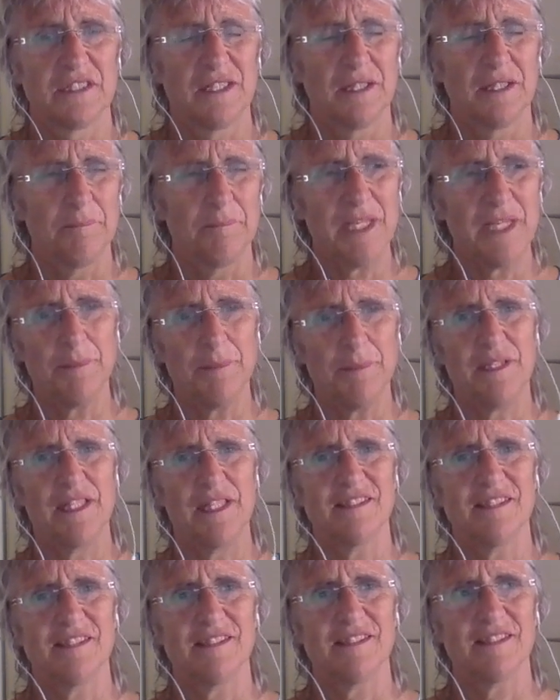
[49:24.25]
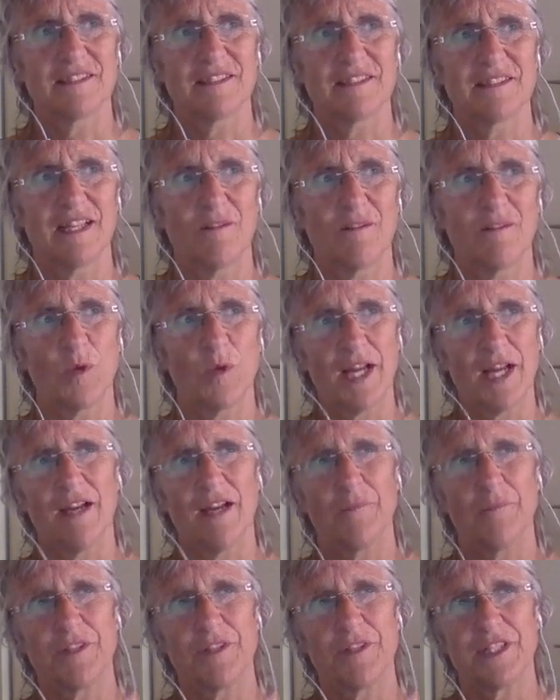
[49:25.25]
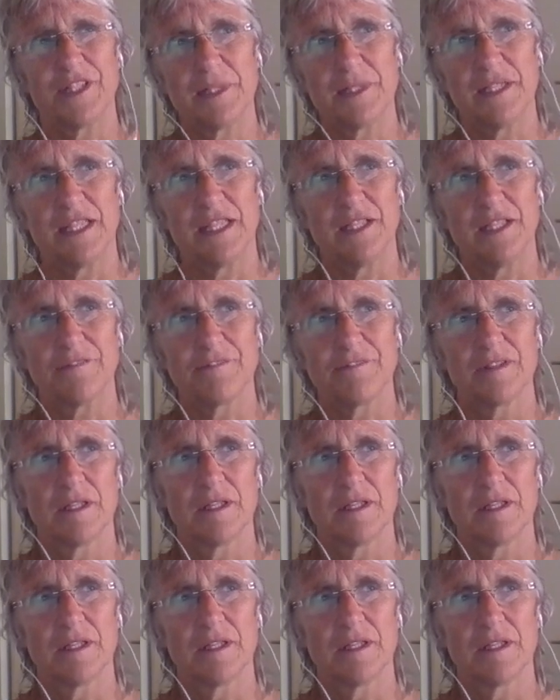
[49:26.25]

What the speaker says: Maybe this belief,